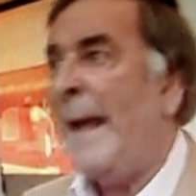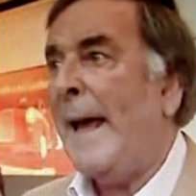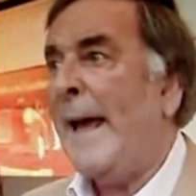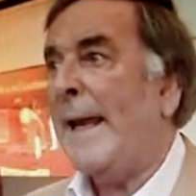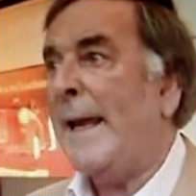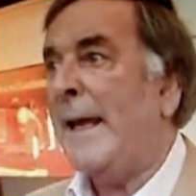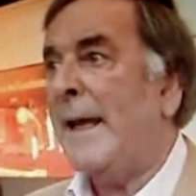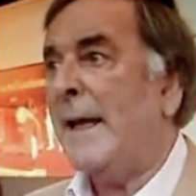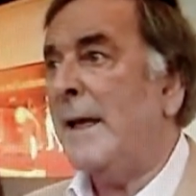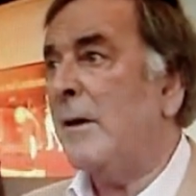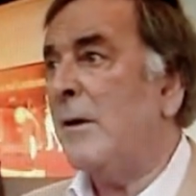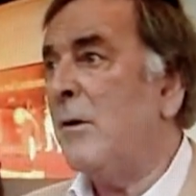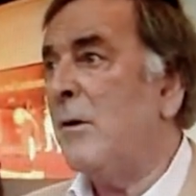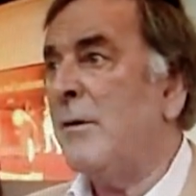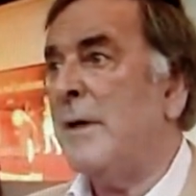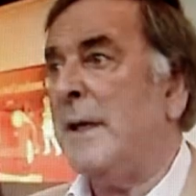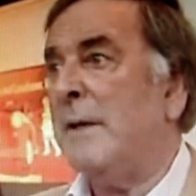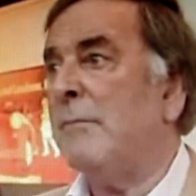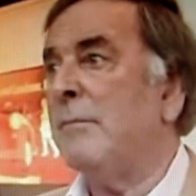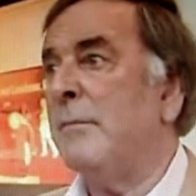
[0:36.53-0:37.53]
And I can
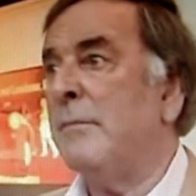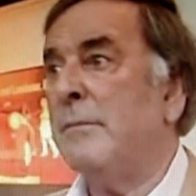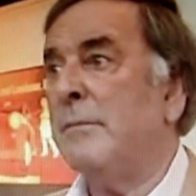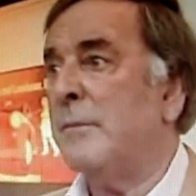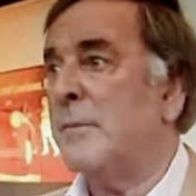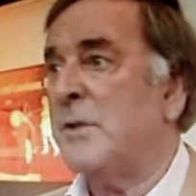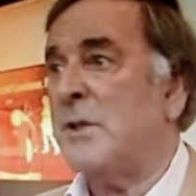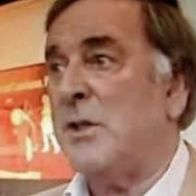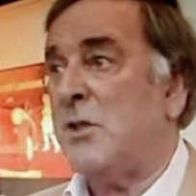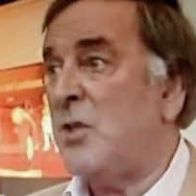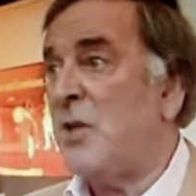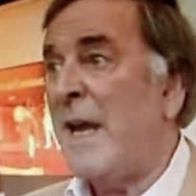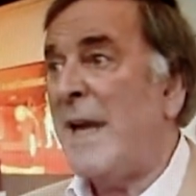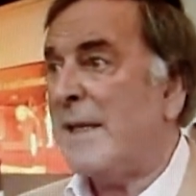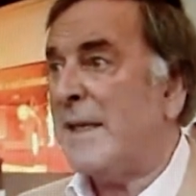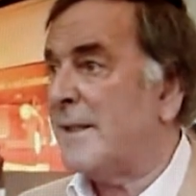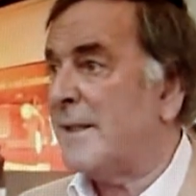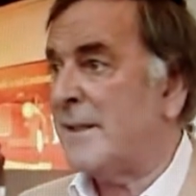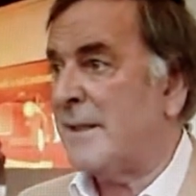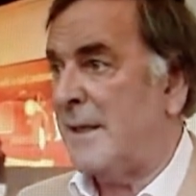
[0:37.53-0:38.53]
only
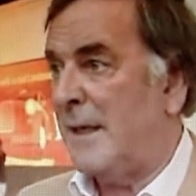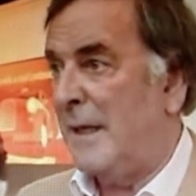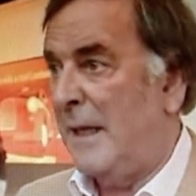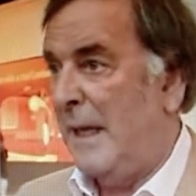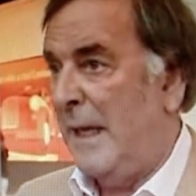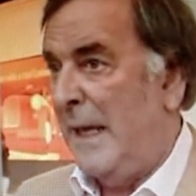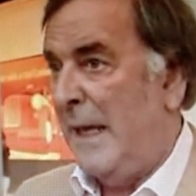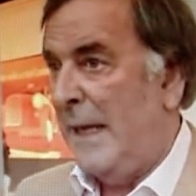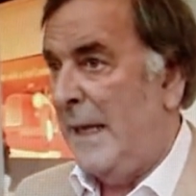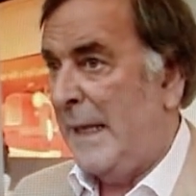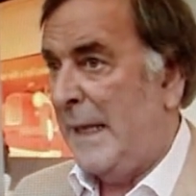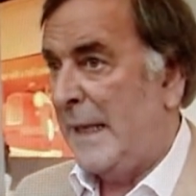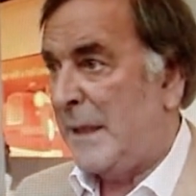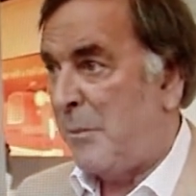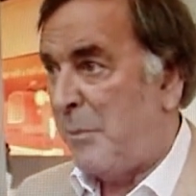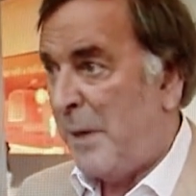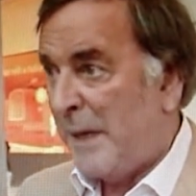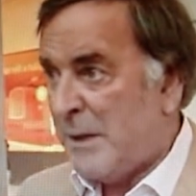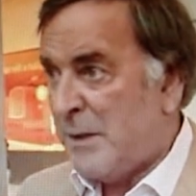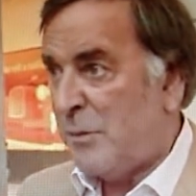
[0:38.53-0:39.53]
suggest that
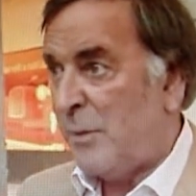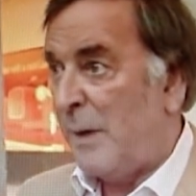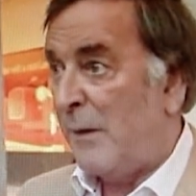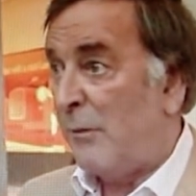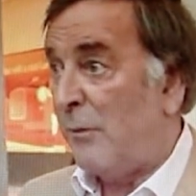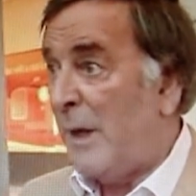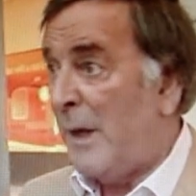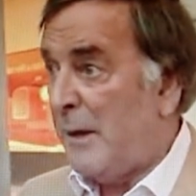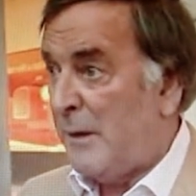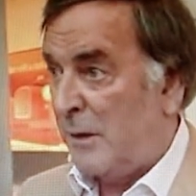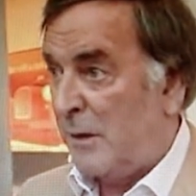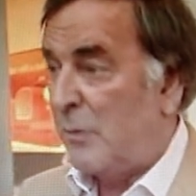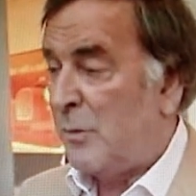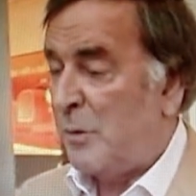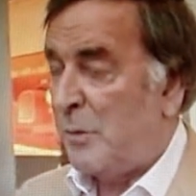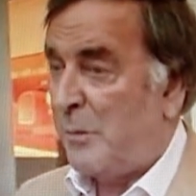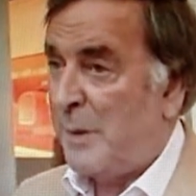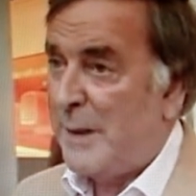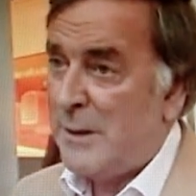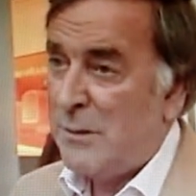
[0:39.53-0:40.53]
the best way around it
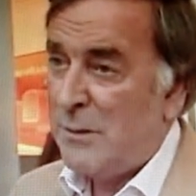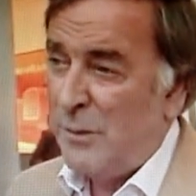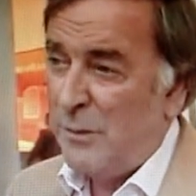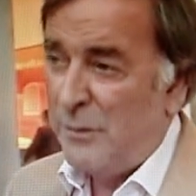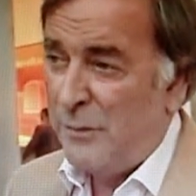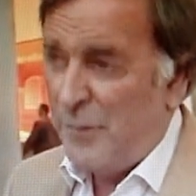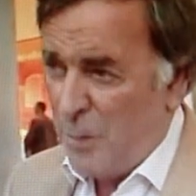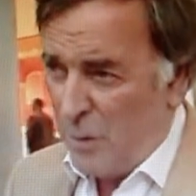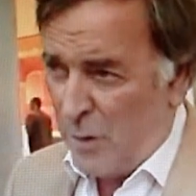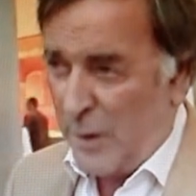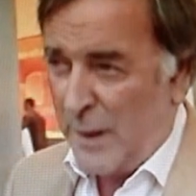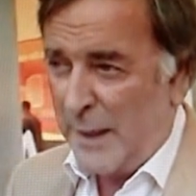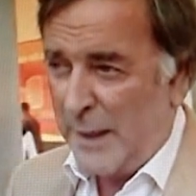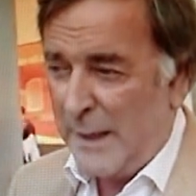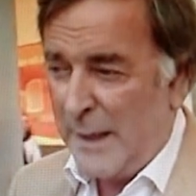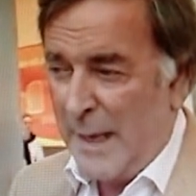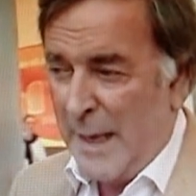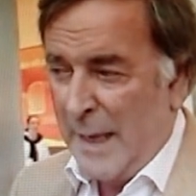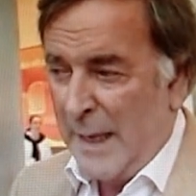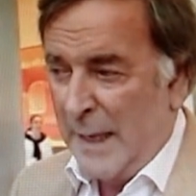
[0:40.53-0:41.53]
would be to
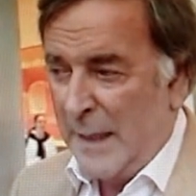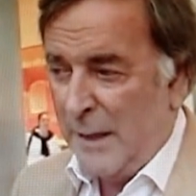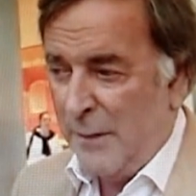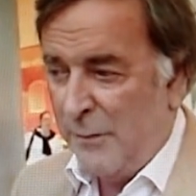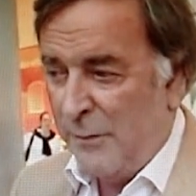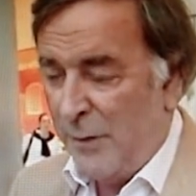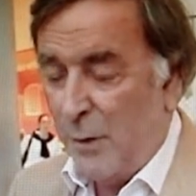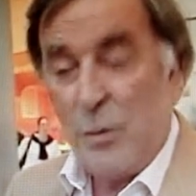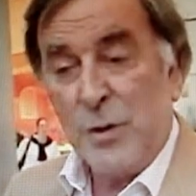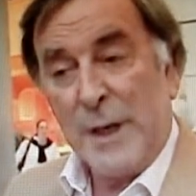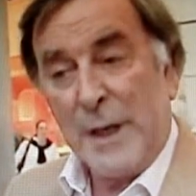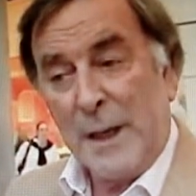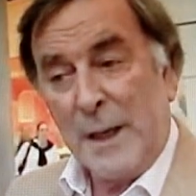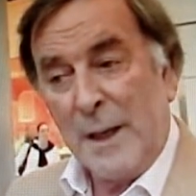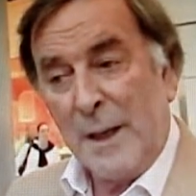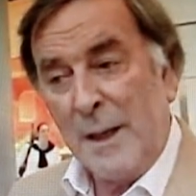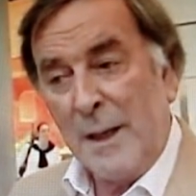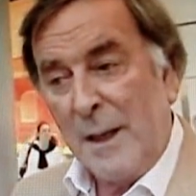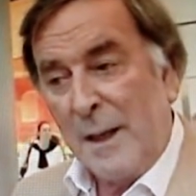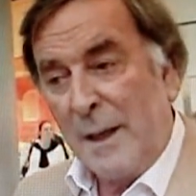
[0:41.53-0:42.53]
avoid the
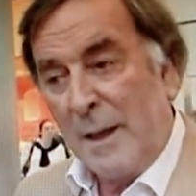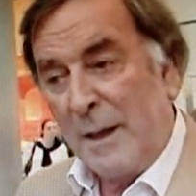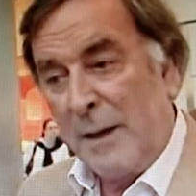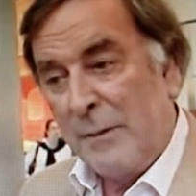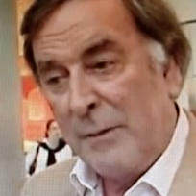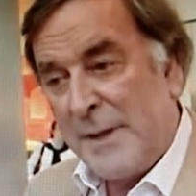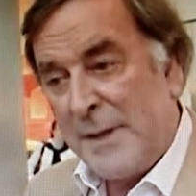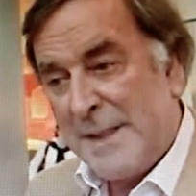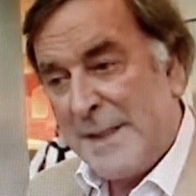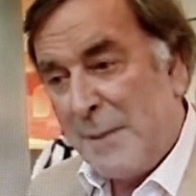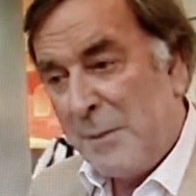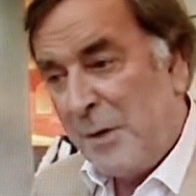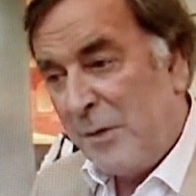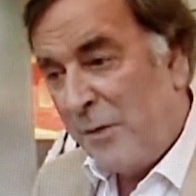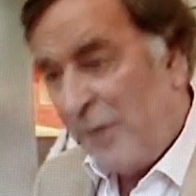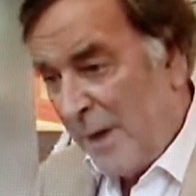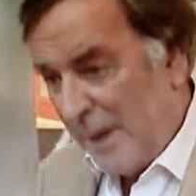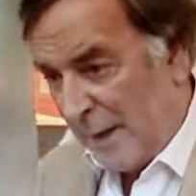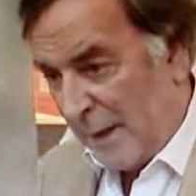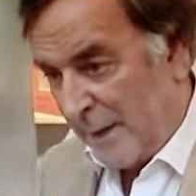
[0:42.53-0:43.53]
voting of the
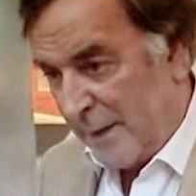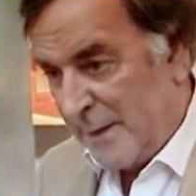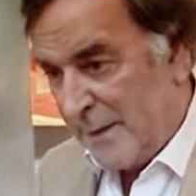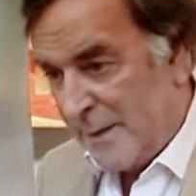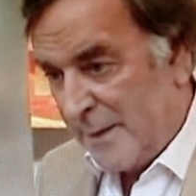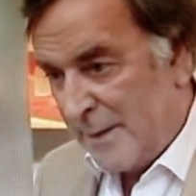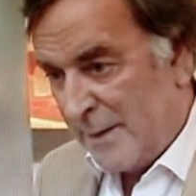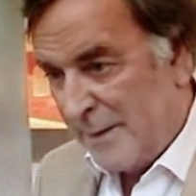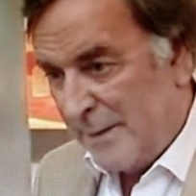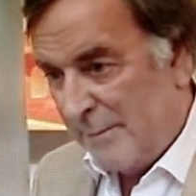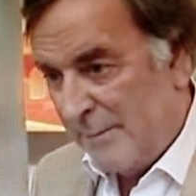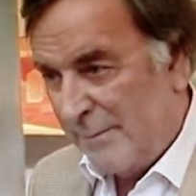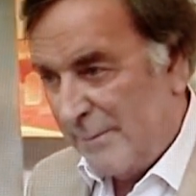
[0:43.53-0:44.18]
semi-finalists.